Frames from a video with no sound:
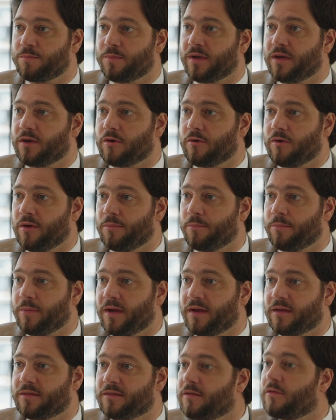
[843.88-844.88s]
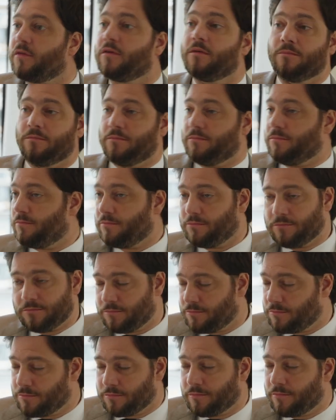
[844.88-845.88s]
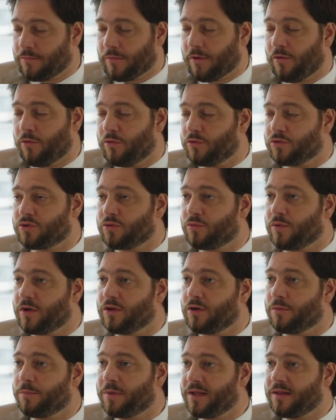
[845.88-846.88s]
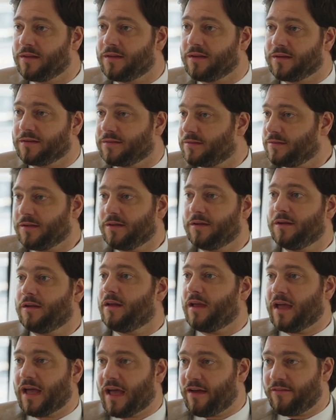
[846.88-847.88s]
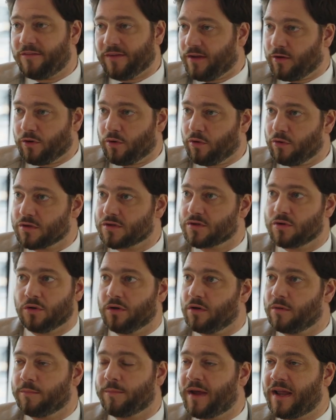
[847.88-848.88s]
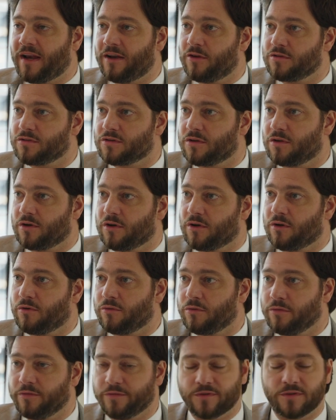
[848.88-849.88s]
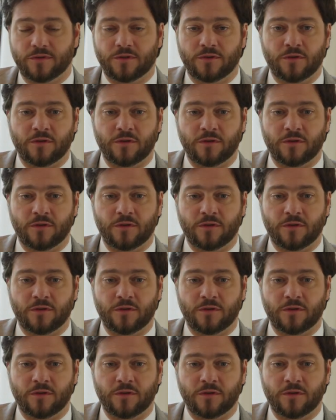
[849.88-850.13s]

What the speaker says: bigger impact. Also when you're building, having all solar panels on our roofs.